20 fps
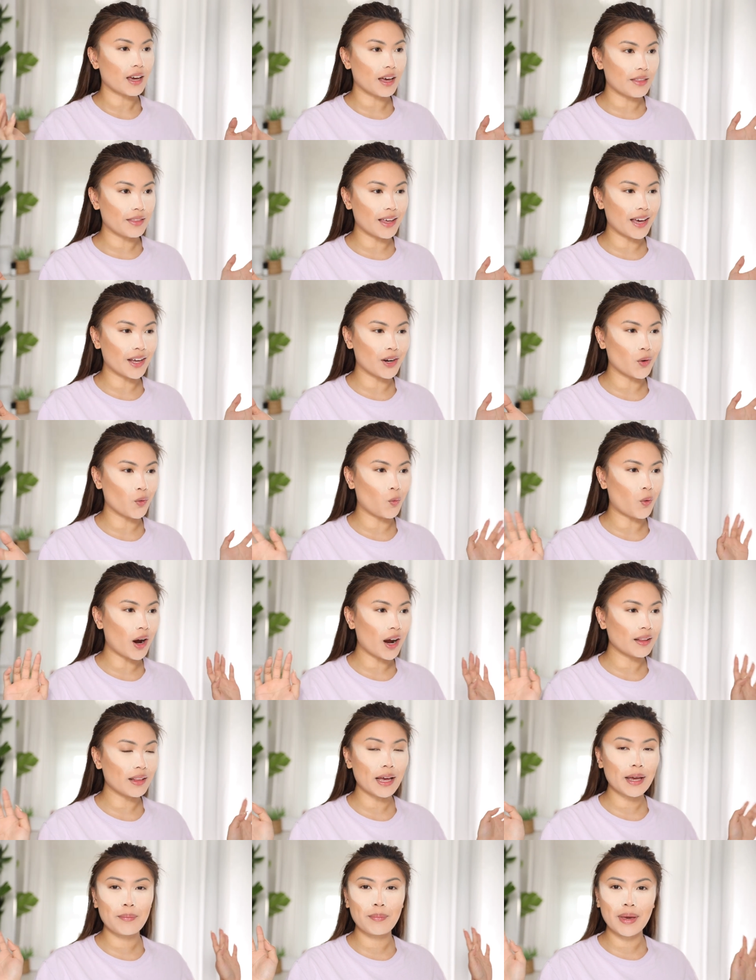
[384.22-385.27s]
And then
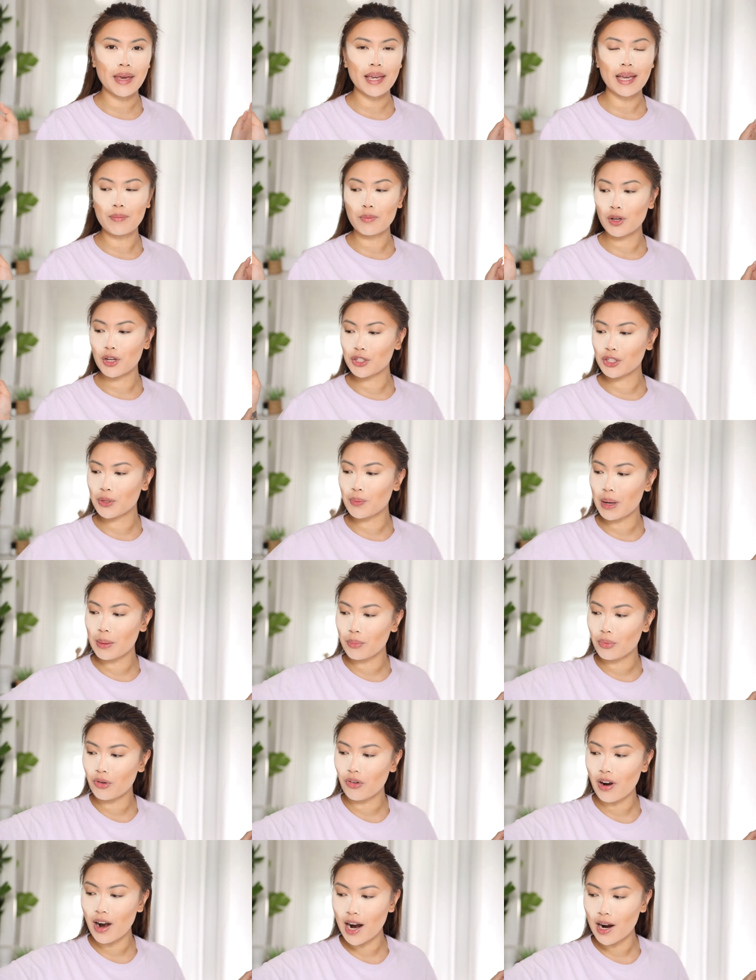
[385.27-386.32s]
while I bake, I'm going to do my
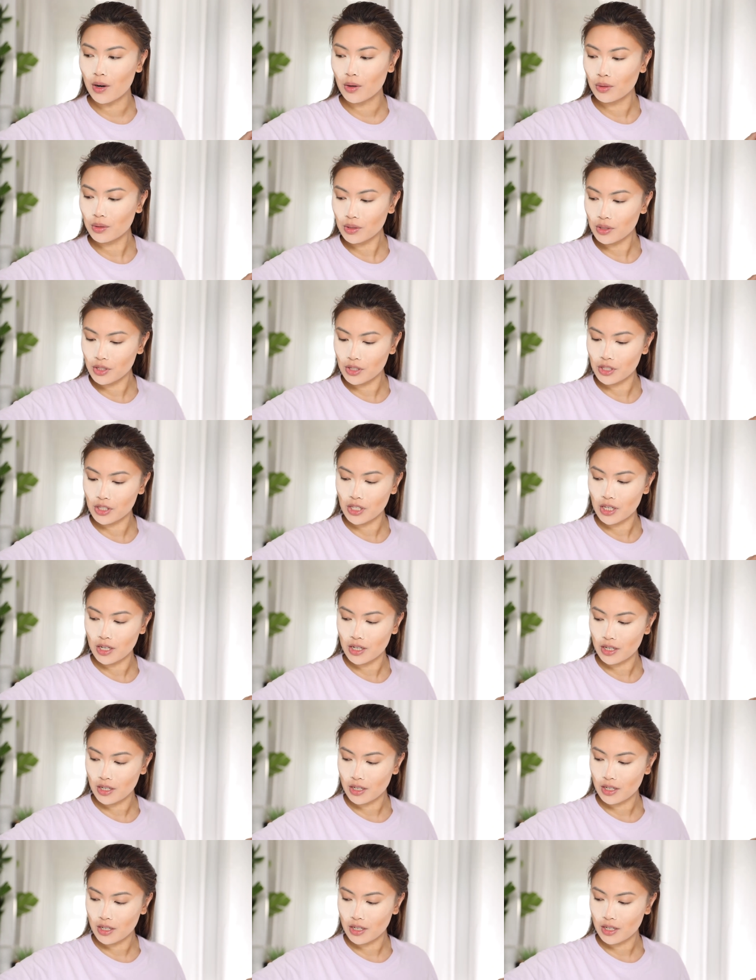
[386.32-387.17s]
brows.